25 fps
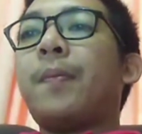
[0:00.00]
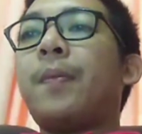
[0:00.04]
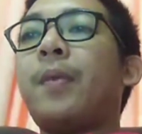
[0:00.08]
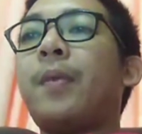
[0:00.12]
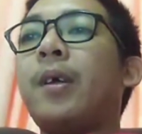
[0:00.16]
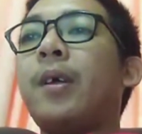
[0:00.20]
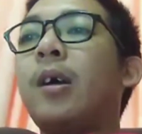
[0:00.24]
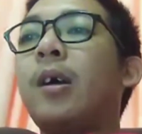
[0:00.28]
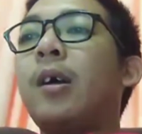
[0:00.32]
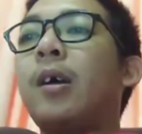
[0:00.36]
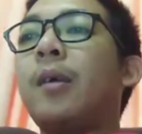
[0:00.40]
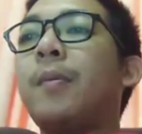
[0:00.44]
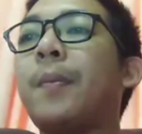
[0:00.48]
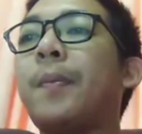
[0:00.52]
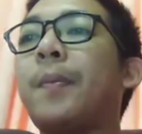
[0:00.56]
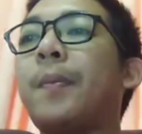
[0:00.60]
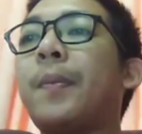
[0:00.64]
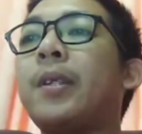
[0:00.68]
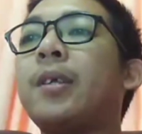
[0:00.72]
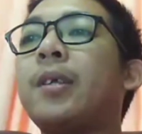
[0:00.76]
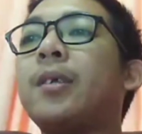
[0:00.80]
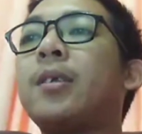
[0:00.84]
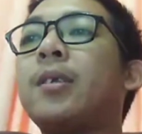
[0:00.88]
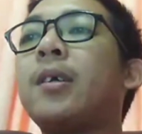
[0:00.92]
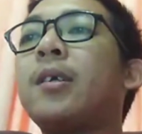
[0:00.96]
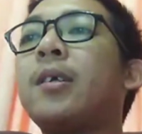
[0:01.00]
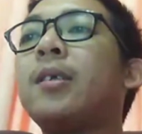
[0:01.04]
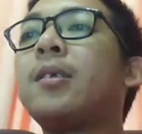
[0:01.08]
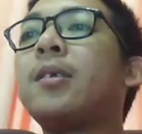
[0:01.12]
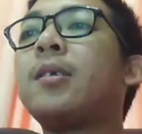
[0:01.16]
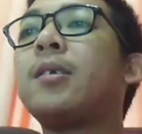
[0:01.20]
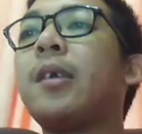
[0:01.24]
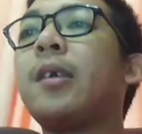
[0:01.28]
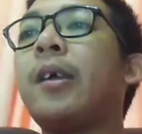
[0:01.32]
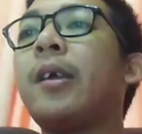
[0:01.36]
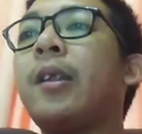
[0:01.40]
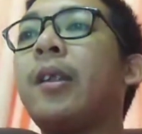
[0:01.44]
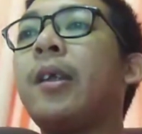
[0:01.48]
the paper
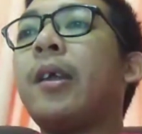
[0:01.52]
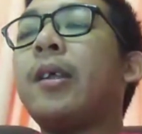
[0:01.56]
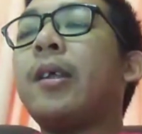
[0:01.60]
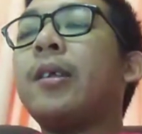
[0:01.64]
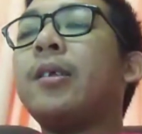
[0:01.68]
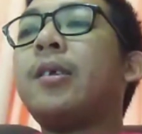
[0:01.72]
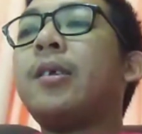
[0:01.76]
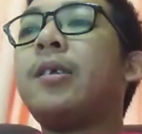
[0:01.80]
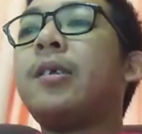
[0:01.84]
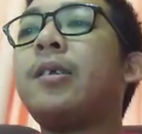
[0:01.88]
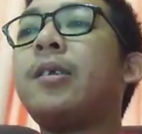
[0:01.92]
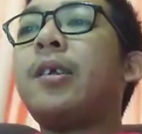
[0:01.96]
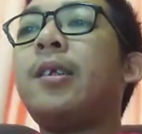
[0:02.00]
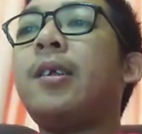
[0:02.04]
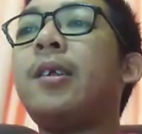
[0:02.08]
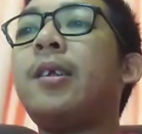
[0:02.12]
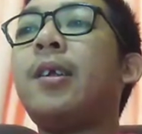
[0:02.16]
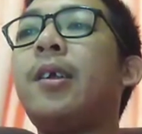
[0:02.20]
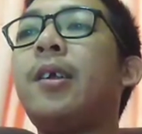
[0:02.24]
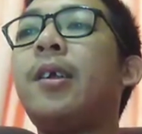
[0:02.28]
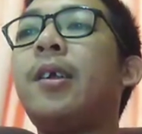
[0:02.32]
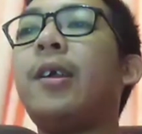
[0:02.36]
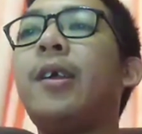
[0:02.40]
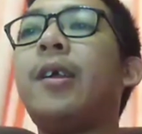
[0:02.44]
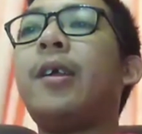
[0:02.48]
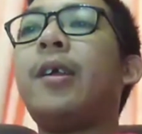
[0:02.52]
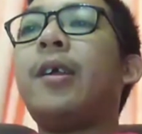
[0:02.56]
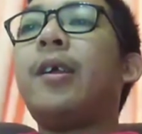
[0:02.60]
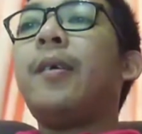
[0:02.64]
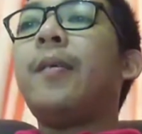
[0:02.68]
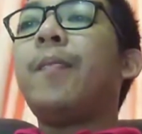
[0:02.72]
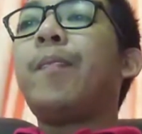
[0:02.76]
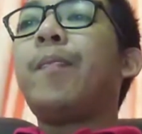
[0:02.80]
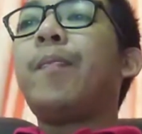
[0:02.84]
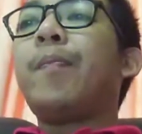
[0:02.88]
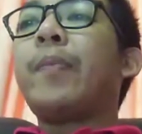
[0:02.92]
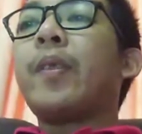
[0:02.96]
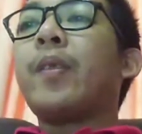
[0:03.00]
distance, and then 60 degree
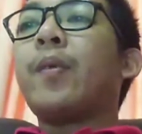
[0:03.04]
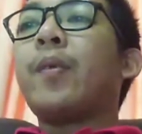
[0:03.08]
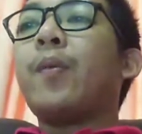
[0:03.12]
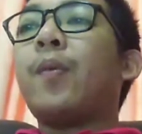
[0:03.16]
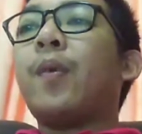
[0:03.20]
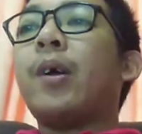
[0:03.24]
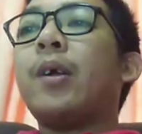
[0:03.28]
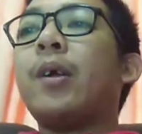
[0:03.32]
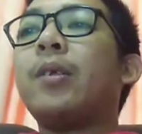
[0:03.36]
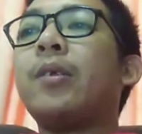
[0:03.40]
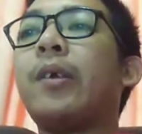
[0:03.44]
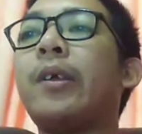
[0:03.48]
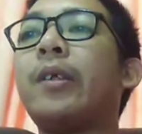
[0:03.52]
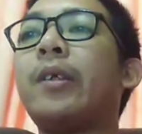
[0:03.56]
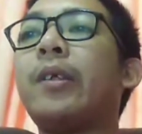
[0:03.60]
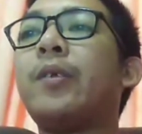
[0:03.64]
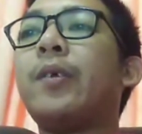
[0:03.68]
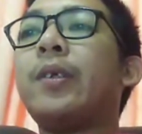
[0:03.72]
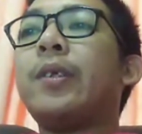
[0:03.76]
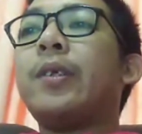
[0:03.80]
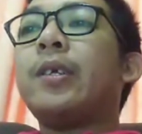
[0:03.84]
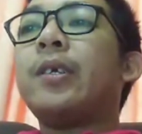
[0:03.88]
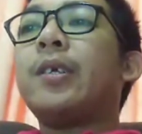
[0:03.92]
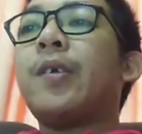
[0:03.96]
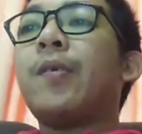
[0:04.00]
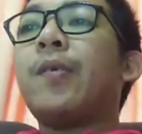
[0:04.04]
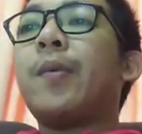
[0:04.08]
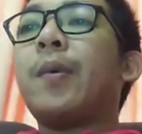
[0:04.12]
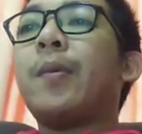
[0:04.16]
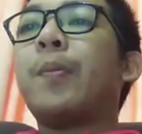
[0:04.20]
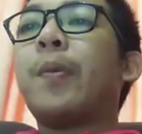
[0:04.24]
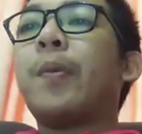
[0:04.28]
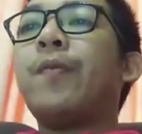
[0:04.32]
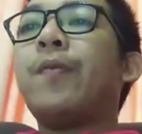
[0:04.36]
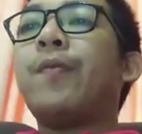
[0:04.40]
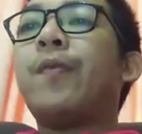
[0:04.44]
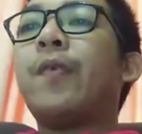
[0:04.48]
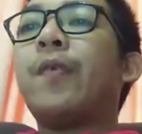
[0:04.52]

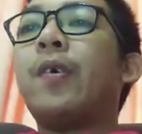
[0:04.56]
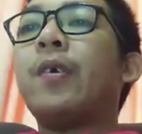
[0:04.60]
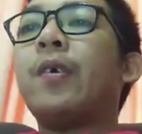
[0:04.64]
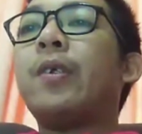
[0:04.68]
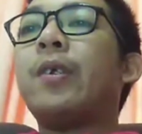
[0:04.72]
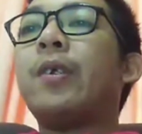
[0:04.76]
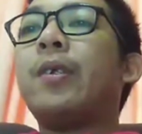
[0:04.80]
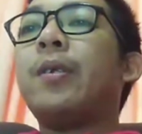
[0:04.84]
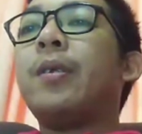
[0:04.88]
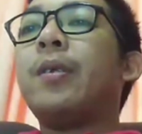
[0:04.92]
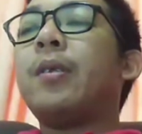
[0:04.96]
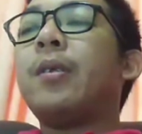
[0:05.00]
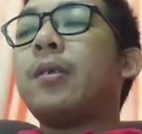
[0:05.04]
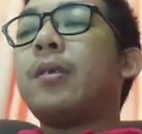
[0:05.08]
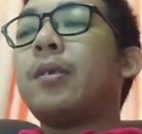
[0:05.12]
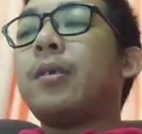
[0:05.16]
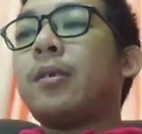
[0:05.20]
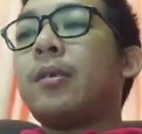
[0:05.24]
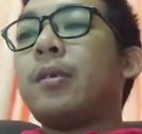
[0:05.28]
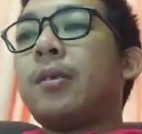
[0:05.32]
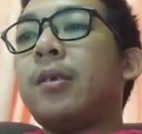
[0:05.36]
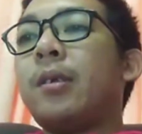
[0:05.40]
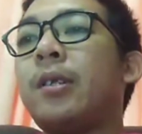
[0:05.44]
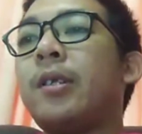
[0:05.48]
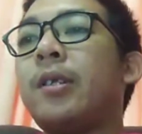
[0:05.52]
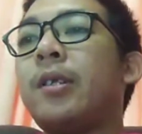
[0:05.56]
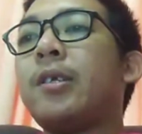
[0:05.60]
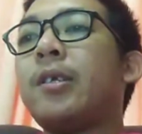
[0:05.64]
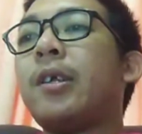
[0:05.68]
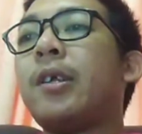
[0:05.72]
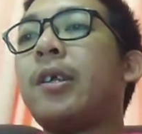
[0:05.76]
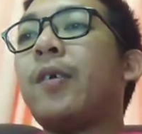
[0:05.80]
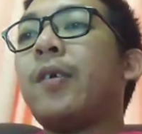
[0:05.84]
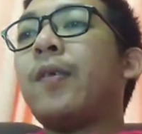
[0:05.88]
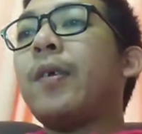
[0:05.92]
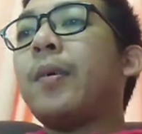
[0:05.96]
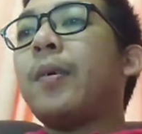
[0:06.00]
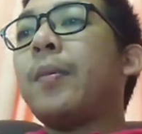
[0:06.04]
127.4 the
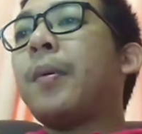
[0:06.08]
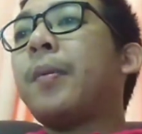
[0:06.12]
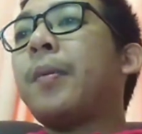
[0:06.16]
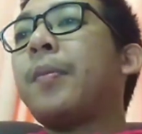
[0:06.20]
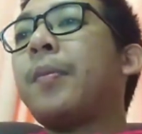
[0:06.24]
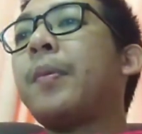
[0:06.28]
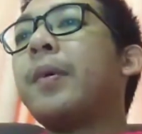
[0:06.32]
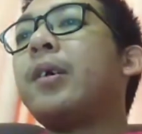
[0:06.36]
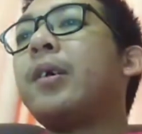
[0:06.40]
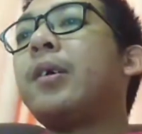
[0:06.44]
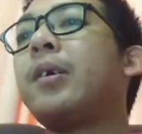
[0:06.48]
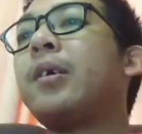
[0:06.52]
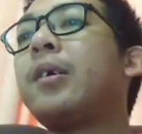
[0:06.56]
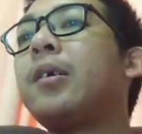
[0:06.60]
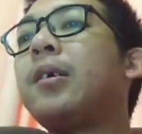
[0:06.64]
distance of the paper,